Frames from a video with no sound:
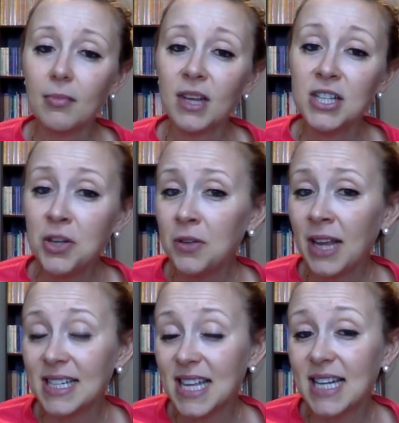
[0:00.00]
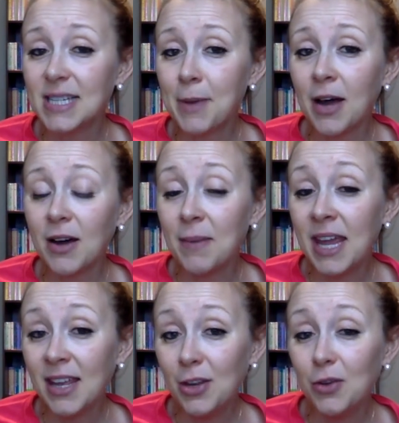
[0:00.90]
So, like I said, it's about a
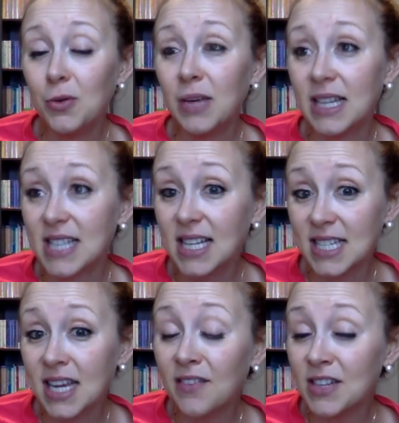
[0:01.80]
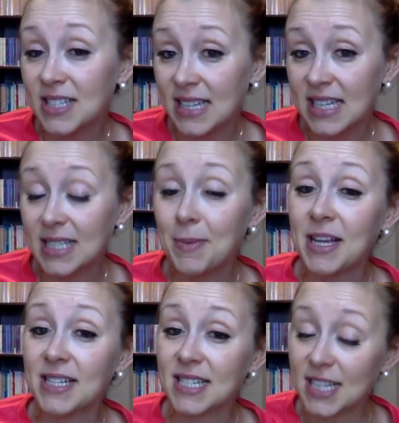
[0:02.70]
man who gets custody of his niece
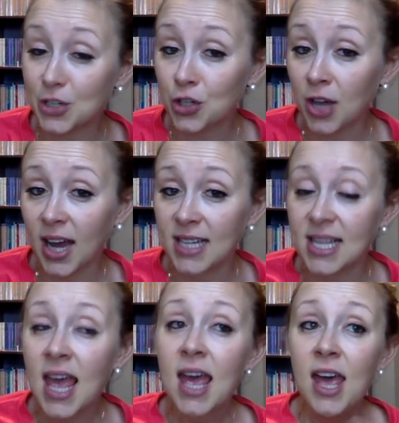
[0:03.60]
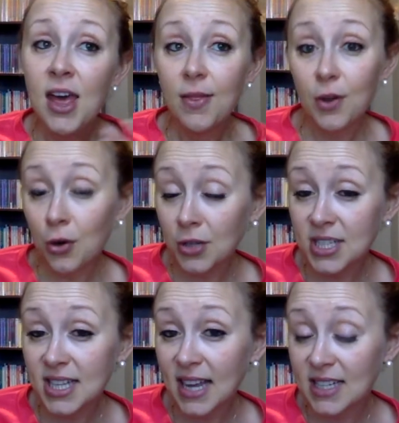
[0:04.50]
because his sister dies. The girl
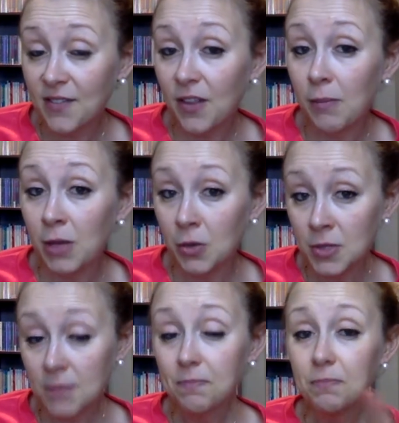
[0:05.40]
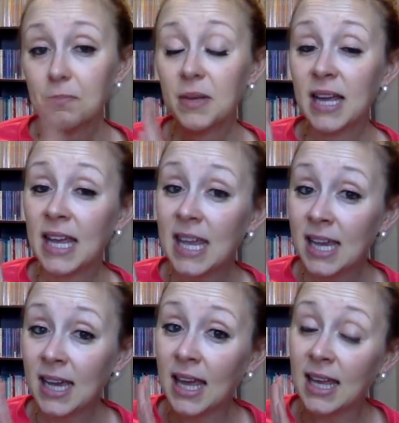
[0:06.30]
is selectively mute.
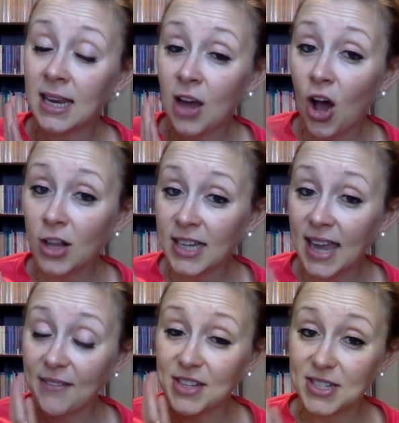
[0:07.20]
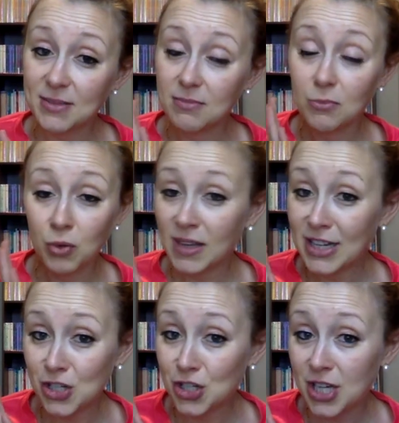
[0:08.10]
He and Holly have this
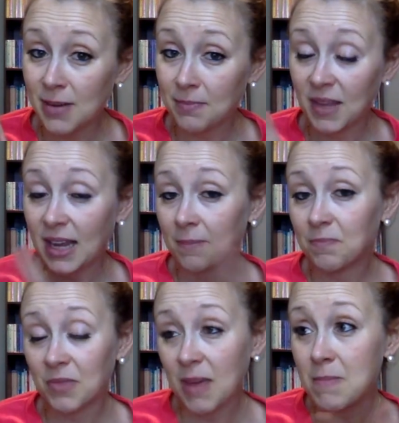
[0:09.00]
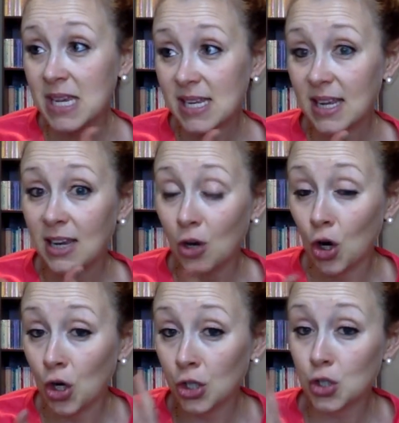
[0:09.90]
relationship, like, they meet in
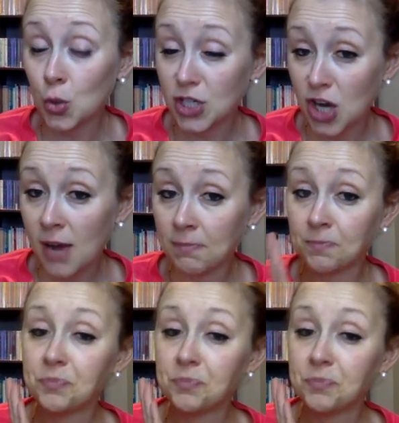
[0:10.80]
her toy shop,